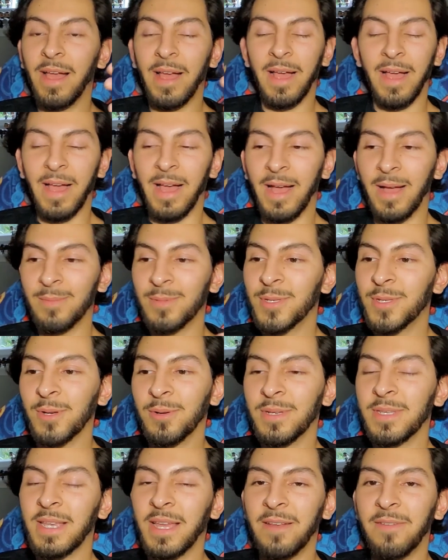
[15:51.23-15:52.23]
I'm so
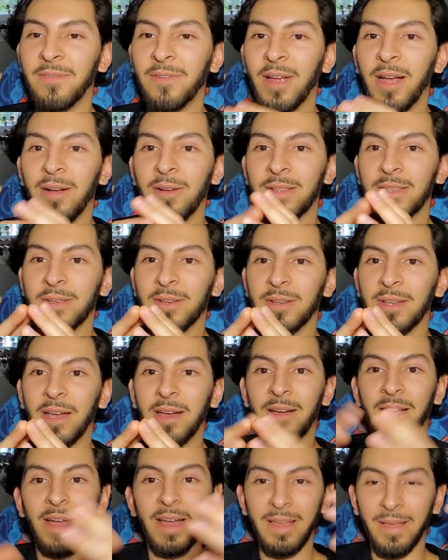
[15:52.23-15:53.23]
excited for how it turned
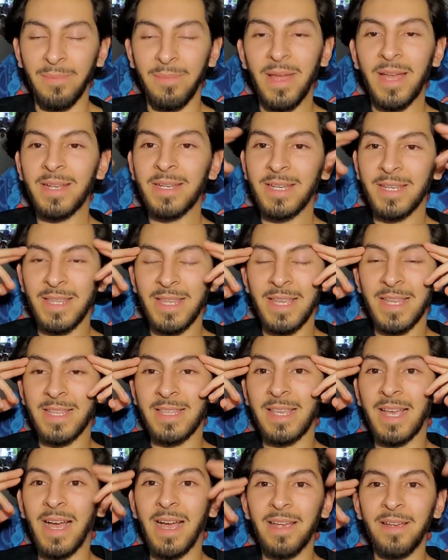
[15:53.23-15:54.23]
out. I imagined the
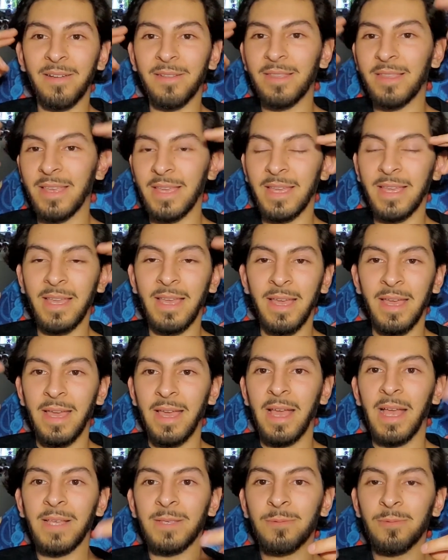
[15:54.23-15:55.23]
entire thing
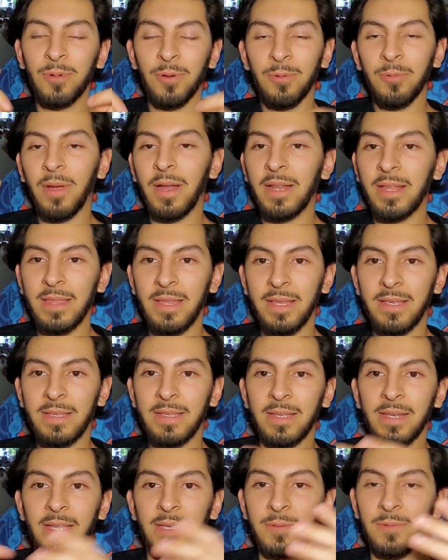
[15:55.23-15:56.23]
as we were writing this,
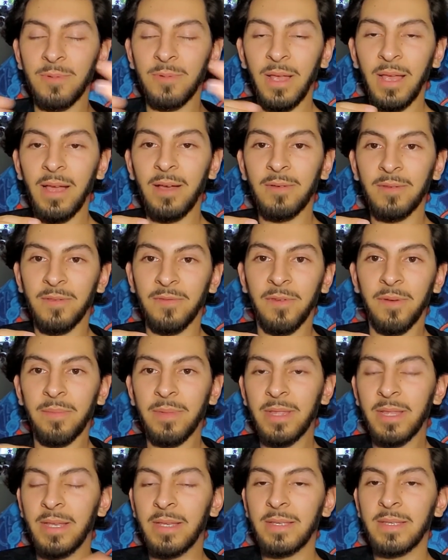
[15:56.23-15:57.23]
and as I was
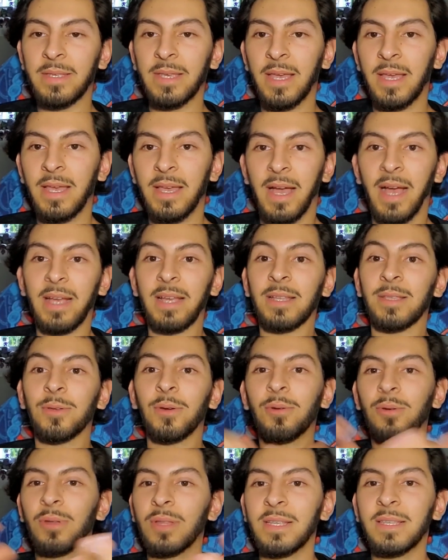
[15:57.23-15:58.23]
filming this. I can
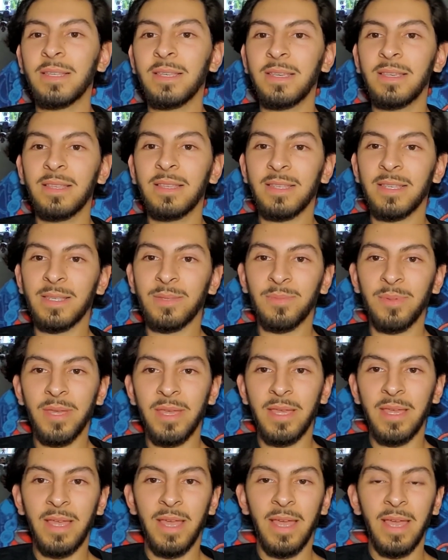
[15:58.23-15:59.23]
totally see this as
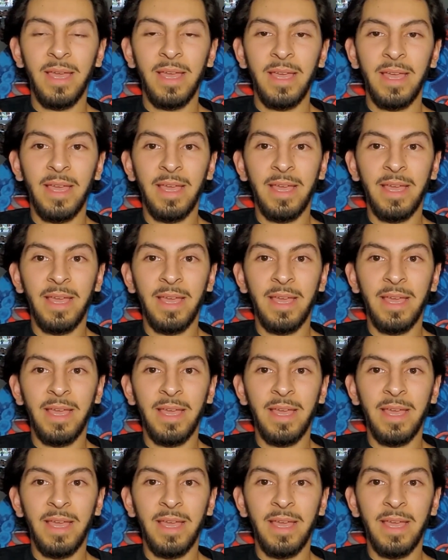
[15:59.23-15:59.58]
being an